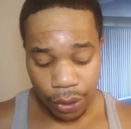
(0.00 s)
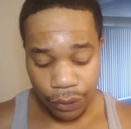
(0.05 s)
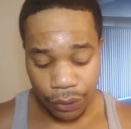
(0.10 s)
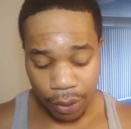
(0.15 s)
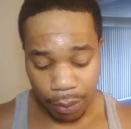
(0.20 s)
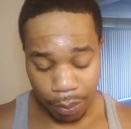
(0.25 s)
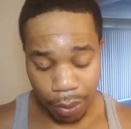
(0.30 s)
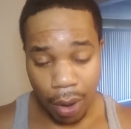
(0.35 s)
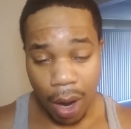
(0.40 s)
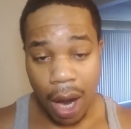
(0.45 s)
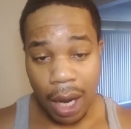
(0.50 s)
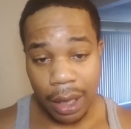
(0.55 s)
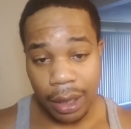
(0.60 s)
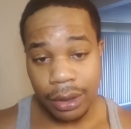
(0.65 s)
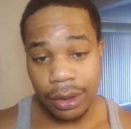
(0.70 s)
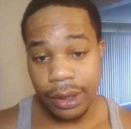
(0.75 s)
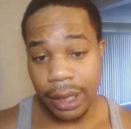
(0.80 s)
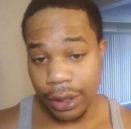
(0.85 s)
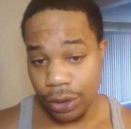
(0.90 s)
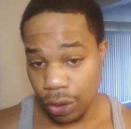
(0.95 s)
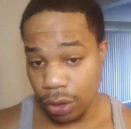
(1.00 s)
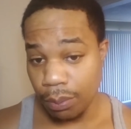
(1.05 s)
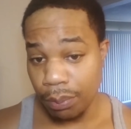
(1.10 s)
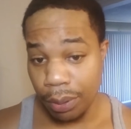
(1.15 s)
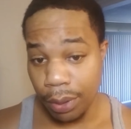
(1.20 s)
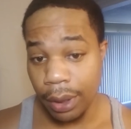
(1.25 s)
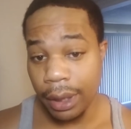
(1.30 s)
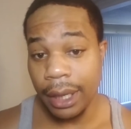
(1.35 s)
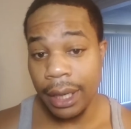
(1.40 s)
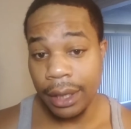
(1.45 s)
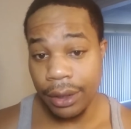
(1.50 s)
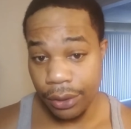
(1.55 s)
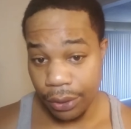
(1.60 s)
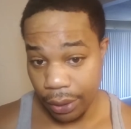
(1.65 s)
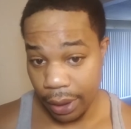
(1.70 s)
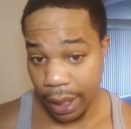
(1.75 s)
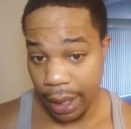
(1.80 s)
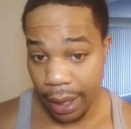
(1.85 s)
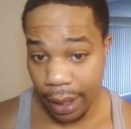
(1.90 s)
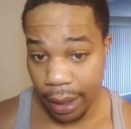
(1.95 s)
the products that you put in your
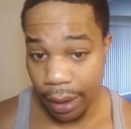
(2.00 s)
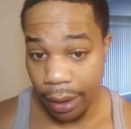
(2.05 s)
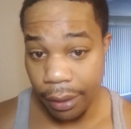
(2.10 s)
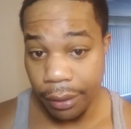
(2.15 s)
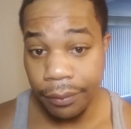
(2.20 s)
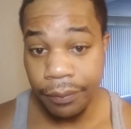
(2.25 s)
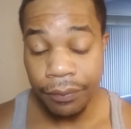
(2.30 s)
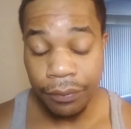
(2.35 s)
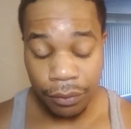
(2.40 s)
hair.